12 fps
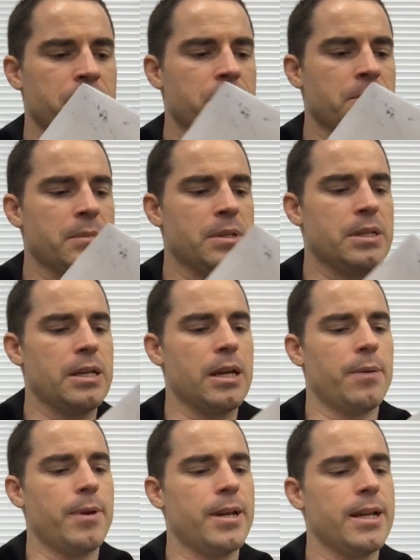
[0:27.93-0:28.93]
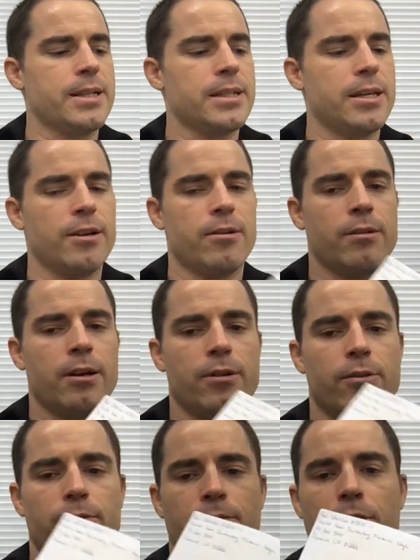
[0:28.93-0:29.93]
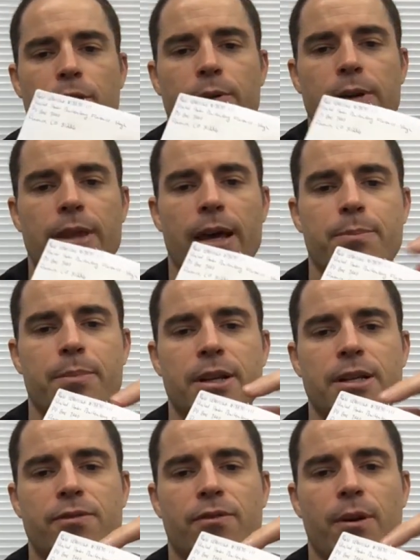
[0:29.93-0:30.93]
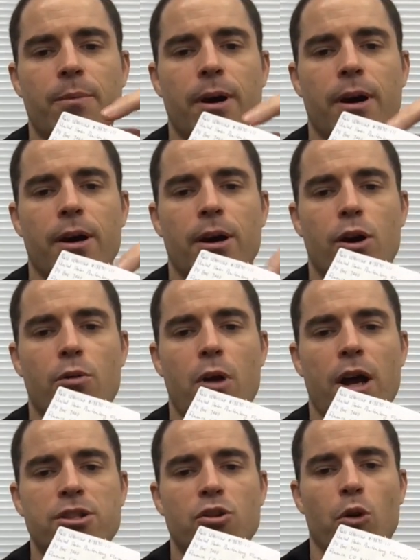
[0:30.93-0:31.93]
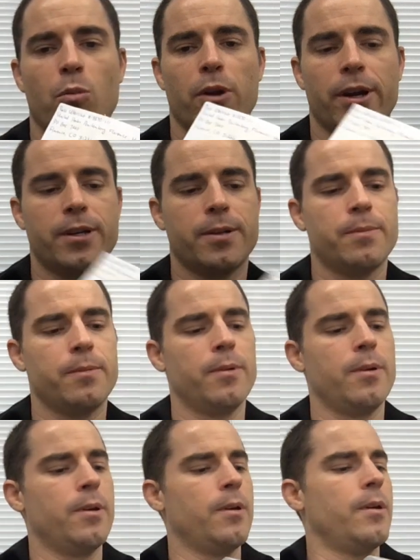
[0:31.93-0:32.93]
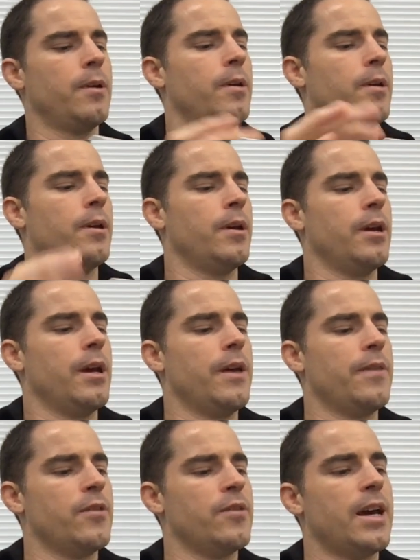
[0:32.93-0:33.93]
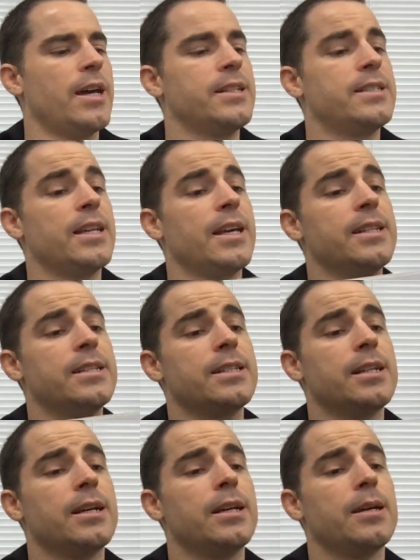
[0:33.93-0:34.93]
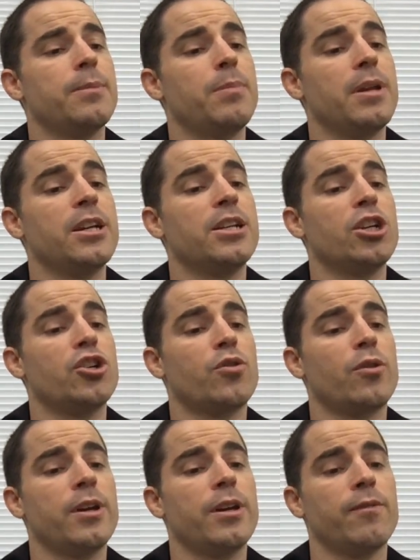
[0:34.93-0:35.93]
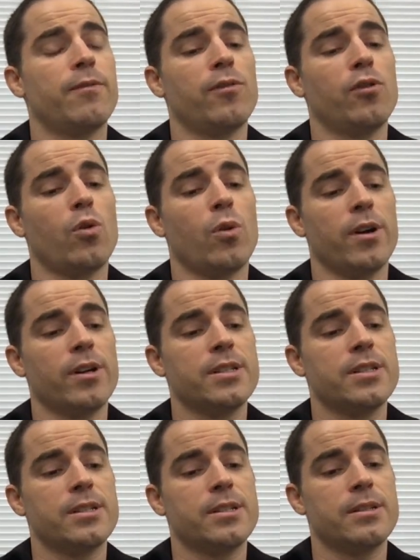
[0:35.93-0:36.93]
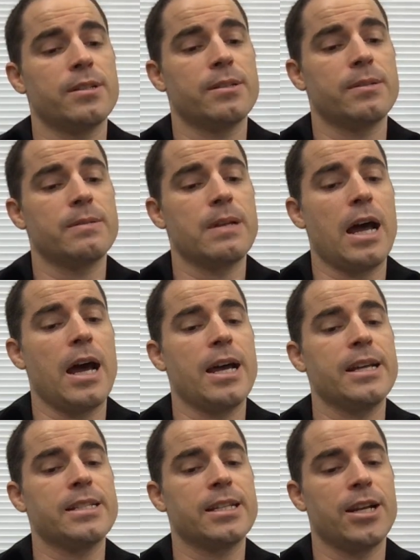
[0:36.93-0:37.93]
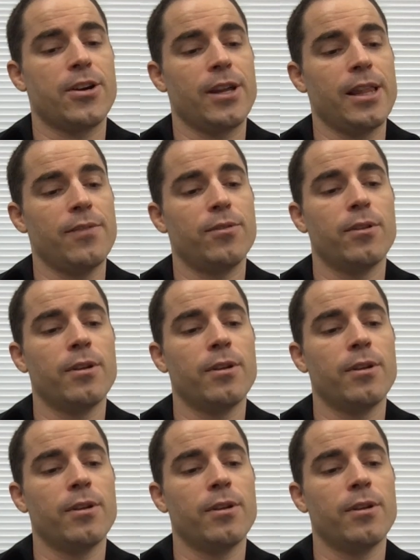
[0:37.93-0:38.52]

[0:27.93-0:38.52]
sitting on my desk here, I don't know if you can read that, but it's from Ross Ulbricht at the United States Penitentiary in Florence, high security level.